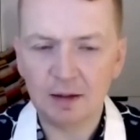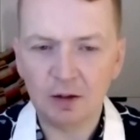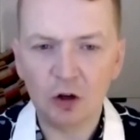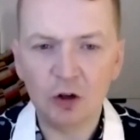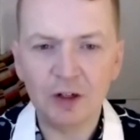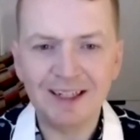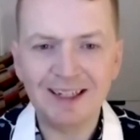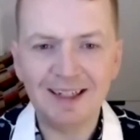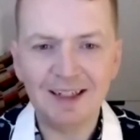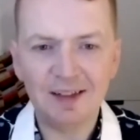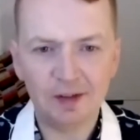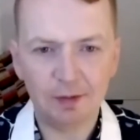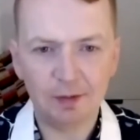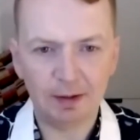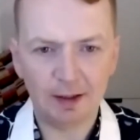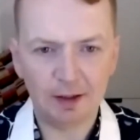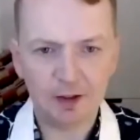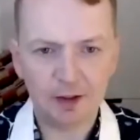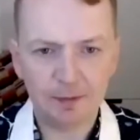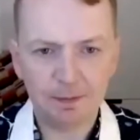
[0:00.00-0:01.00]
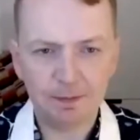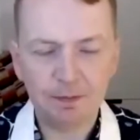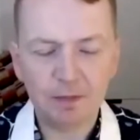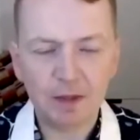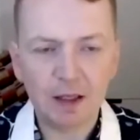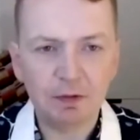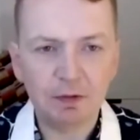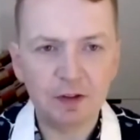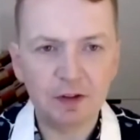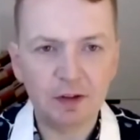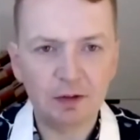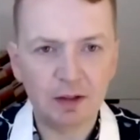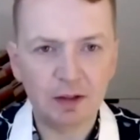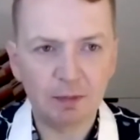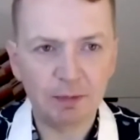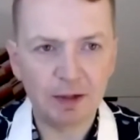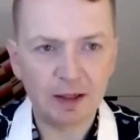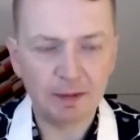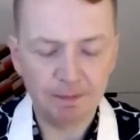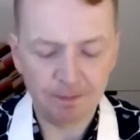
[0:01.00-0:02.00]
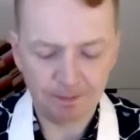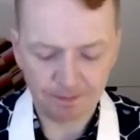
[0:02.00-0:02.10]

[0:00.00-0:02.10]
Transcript: unease about, if you see what I mean.